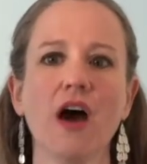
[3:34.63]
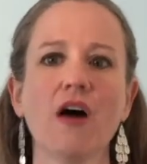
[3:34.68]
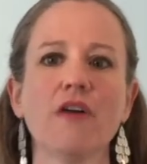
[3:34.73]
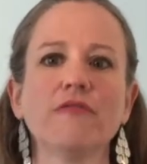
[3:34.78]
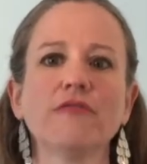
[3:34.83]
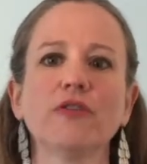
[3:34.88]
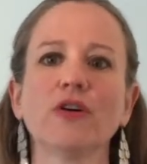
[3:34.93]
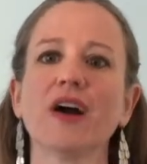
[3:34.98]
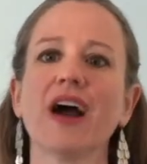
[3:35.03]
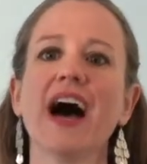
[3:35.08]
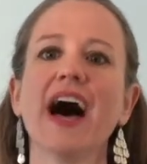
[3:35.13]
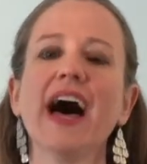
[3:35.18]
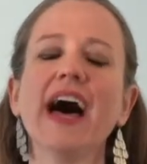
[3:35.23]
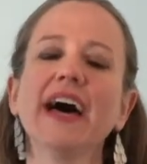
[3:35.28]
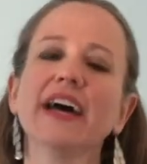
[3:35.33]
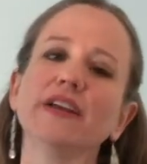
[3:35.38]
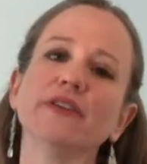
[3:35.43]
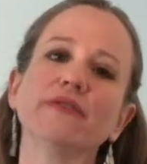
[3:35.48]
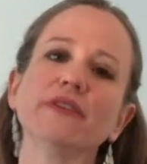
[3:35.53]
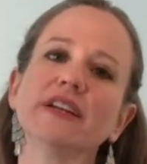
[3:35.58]
For
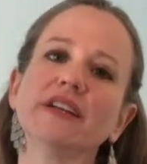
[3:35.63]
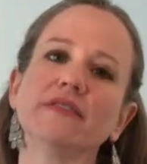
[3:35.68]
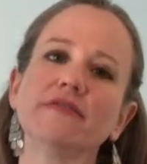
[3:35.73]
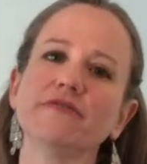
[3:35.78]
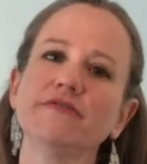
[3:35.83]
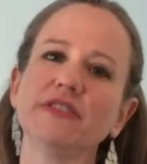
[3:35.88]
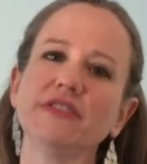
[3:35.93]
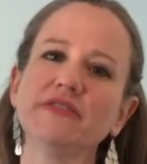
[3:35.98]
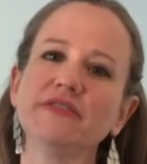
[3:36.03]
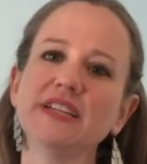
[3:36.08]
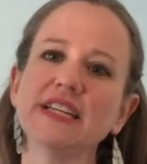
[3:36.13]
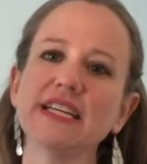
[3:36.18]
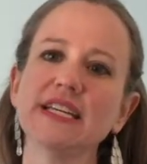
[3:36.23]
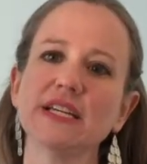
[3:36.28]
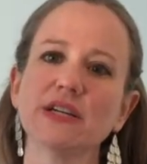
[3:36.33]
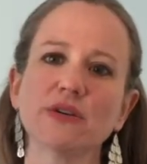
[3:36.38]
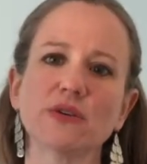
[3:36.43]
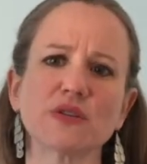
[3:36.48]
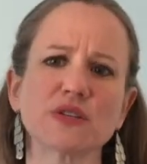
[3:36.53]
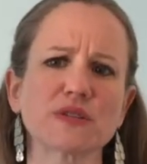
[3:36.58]
150
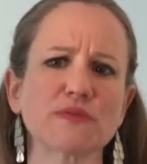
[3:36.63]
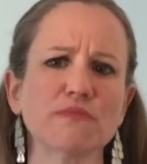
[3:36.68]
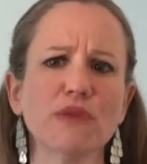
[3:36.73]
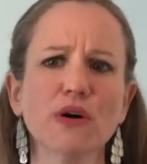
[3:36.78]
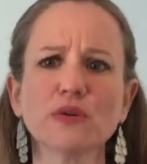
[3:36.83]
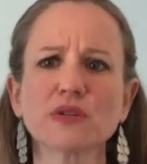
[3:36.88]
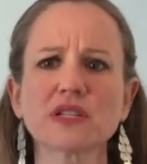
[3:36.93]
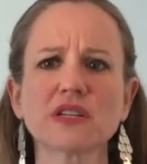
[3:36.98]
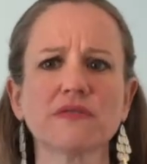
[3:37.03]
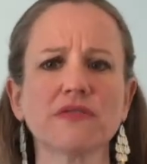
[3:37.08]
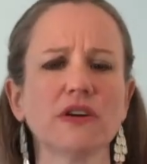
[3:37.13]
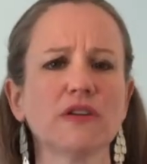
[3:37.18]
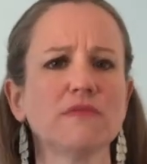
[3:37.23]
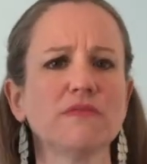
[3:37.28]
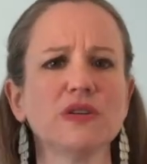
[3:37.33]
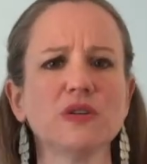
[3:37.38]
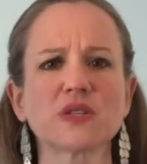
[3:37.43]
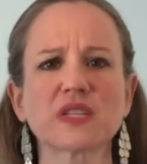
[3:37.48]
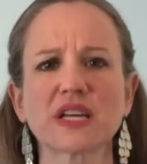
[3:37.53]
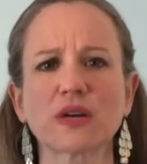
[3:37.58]
years, most of her
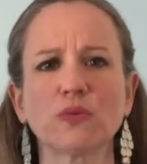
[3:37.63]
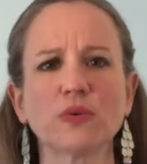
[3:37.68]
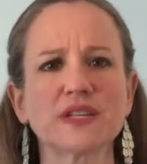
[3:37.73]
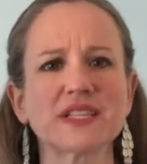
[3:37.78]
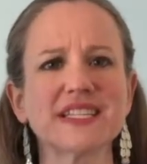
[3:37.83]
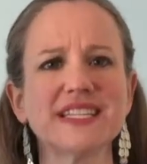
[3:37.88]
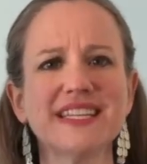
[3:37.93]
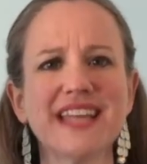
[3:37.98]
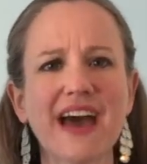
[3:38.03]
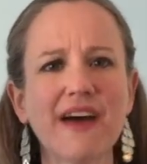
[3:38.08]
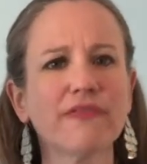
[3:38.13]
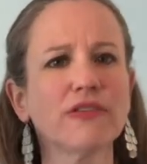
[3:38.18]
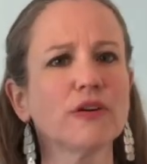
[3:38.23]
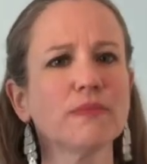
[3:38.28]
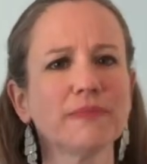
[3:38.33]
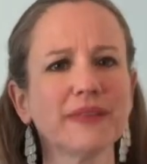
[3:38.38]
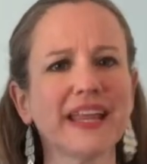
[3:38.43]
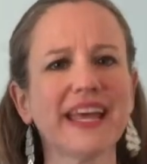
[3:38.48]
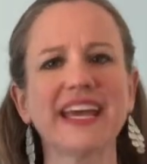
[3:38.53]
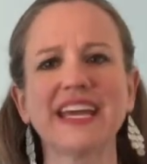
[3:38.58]
music was never
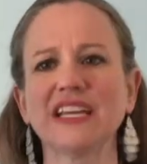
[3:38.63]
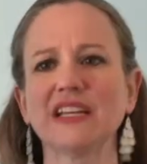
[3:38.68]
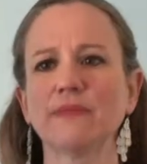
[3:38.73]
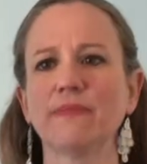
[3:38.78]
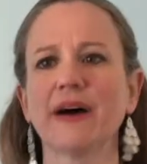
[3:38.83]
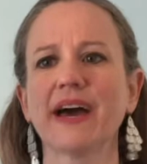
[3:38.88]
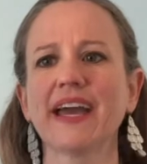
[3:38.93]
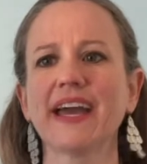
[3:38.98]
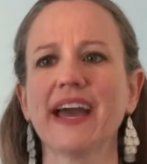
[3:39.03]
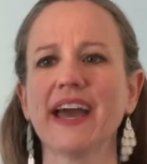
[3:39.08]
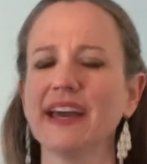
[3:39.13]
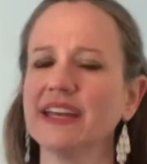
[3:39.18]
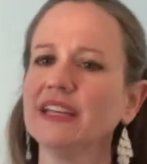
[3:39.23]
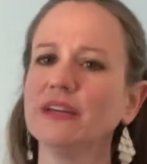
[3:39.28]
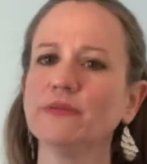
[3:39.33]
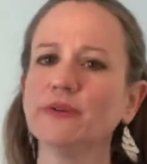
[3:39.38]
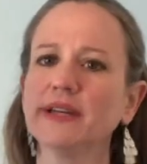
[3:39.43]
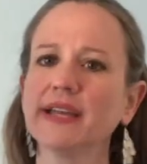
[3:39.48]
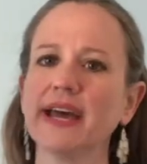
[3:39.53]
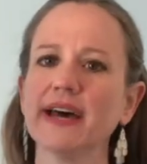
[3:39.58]
played by
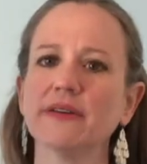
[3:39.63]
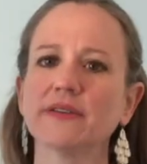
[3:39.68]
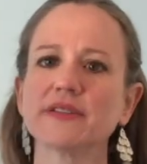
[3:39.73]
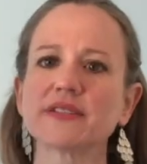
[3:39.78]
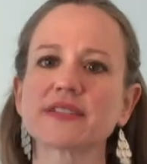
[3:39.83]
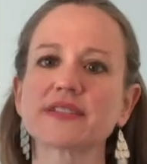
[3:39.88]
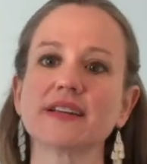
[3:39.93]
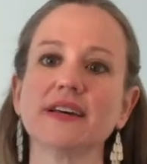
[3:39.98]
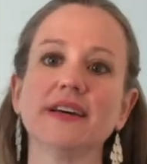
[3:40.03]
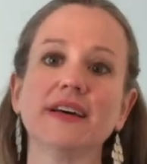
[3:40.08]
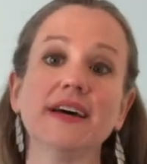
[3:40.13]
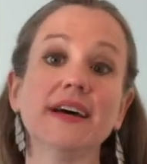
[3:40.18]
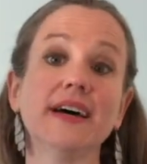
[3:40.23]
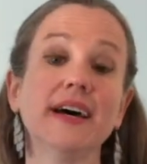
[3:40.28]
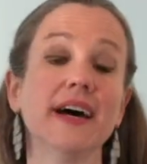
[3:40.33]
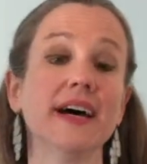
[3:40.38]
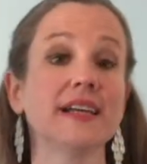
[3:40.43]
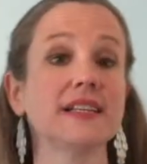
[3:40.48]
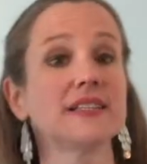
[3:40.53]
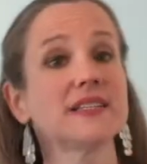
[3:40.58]
anyone else
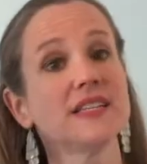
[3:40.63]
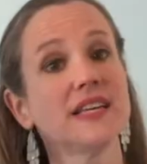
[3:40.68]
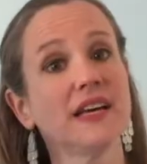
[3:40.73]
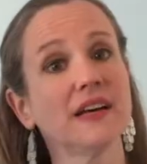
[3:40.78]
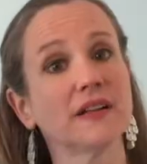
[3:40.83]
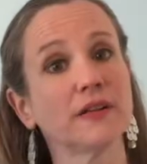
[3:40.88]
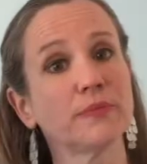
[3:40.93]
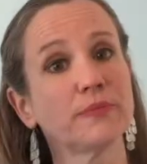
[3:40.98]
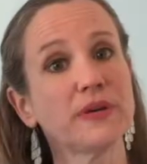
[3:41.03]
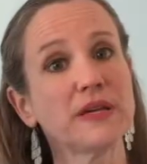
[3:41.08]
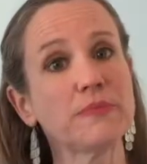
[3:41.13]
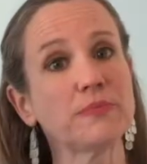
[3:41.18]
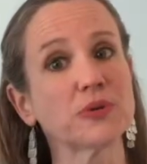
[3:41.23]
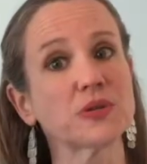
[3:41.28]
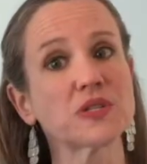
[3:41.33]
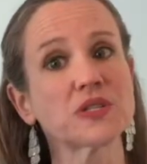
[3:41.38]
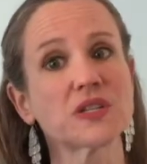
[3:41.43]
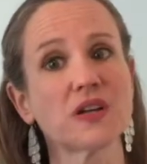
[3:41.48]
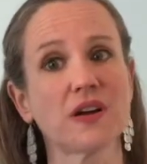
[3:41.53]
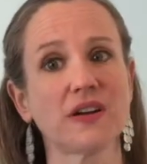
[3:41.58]
until people
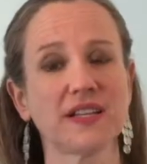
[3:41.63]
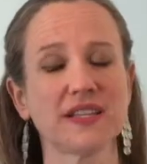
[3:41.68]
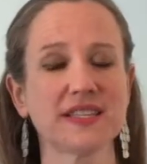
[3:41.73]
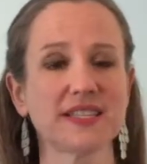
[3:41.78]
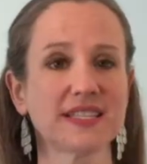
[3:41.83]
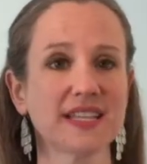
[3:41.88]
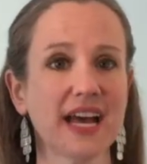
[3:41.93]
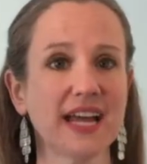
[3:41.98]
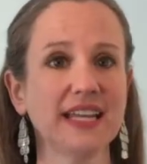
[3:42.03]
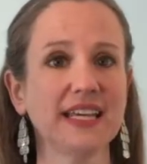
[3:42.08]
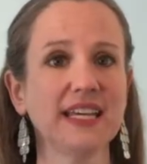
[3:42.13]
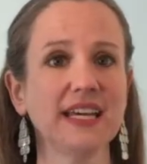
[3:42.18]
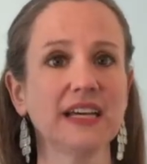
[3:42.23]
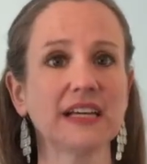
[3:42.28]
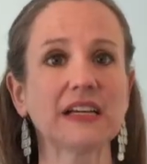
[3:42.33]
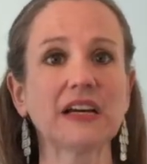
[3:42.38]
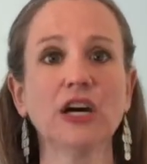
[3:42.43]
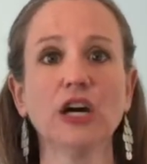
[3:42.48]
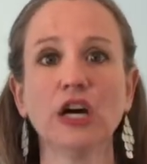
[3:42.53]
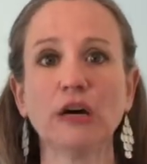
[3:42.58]
started
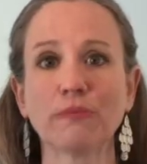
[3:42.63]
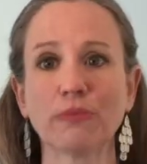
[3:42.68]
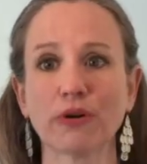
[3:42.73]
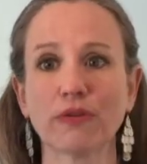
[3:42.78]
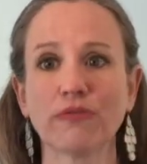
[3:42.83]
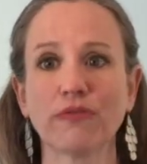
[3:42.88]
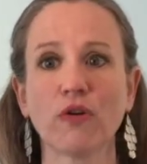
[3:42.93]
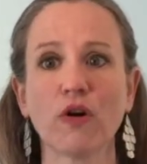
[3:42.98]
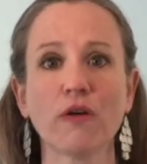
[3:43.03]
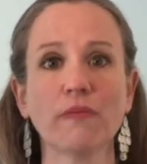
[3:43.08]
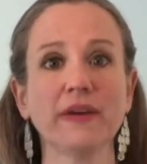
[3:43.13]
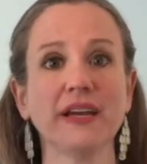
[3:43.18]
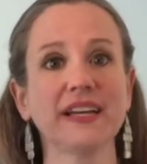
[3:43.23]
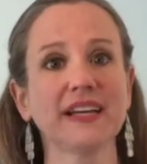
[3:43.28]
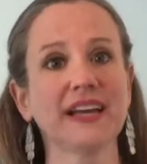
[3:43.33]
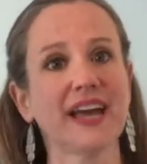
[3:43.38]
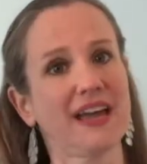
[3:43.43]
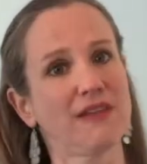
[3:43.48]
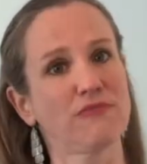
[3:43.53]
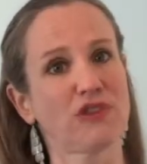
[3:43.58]
studying, performing,
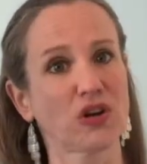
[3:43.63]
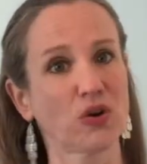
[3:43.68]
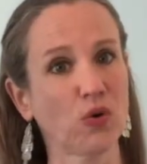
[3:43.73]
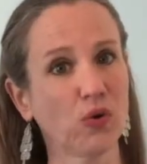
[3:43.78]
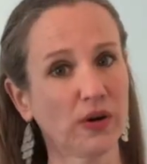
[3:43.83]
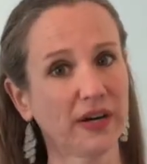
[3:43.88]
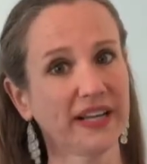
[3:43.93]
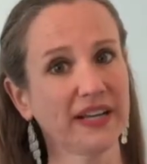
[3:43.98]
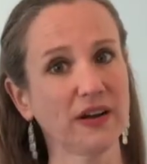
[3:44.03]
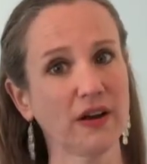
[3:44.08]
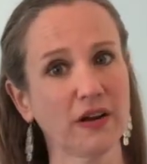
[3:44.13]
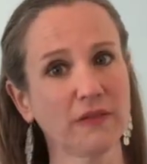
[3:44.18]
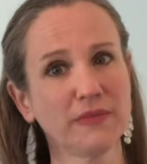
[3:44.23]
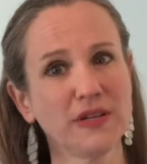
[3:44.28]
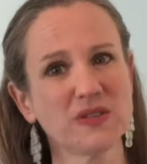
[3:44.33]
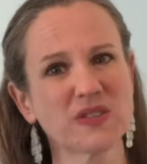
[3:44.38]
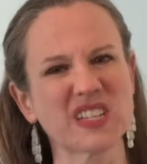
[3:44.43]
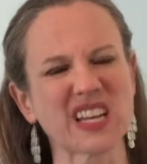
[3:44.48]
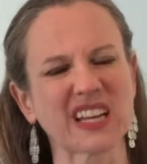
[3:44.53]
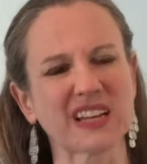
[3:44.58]
and recording her
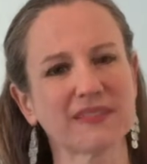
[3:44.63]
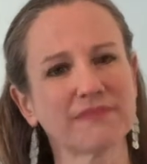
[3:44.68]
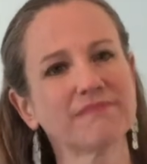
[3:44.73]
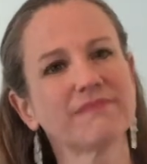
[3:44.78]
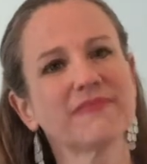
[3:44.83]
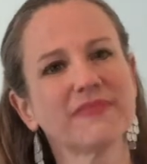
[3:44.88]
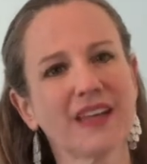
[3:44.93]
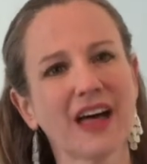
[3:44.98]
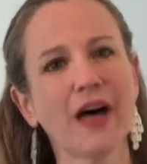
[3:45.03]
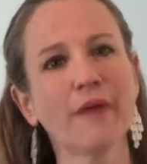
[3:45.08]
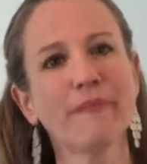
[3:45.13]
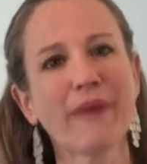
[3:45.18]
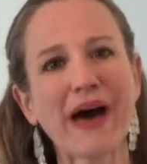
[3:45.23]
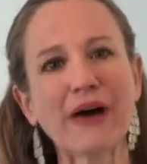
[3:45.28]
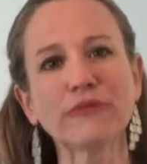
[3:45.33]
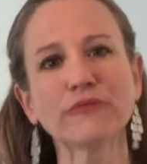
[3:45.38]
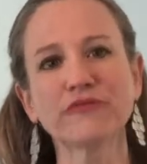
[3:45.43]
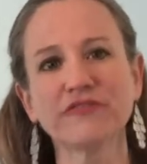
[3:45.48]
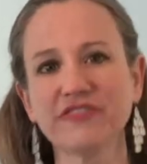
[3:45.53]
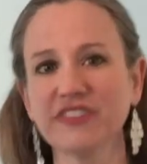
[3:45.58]
music
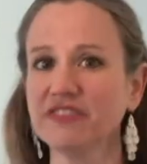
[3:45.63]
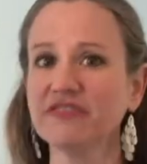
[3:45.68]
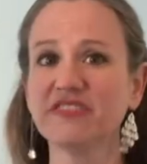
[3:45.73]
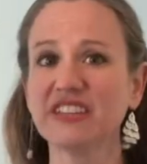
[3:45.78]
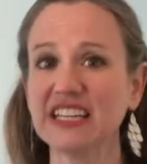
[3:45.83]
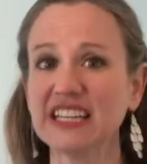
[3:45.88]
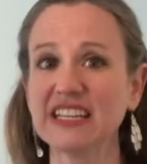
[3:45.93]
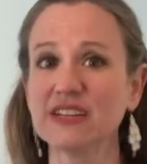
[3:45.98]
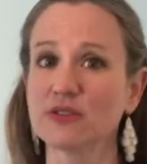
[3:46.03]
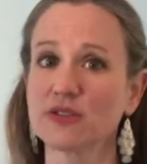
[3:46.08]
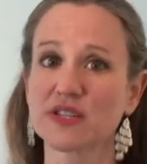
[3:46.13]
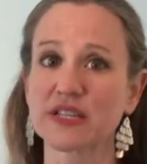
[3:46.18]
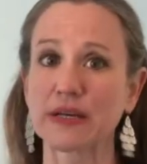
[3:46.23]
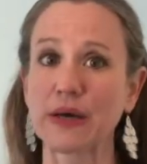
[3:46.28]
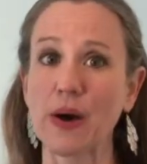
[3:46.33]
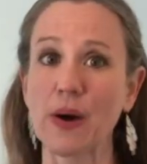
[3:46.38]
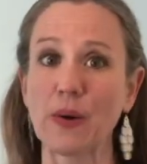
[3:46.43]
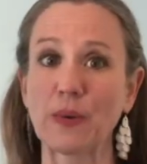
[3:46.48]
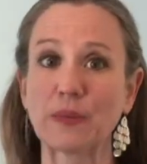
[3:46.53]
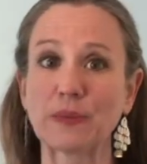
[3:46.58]
about 50 years
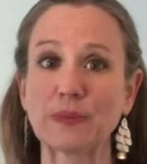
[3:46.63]
ago.